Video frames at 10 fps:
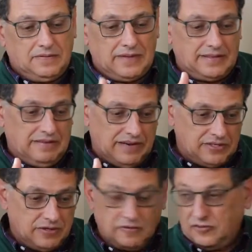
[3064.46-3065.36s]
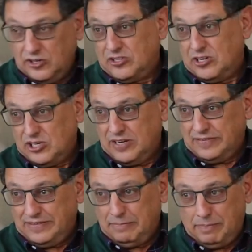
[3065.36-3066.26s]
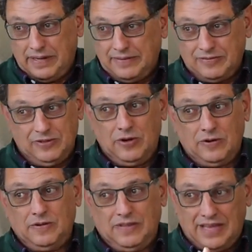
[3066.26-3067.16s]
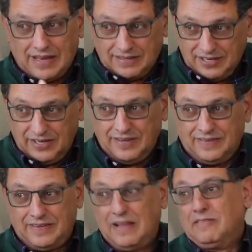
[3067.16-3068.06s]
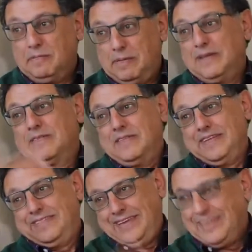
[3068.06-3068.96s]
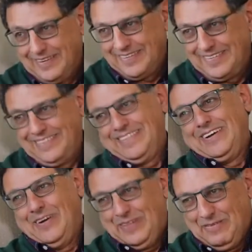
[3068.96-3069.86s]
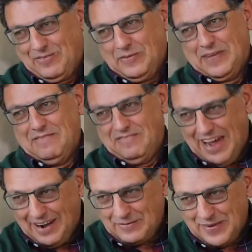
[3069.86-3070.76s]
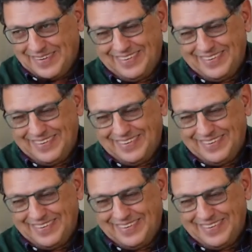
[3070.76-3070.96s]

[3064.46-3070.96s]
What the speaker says: the activation of certain genes depends not on the gene itself, depends on the signals it's decoding from the environment.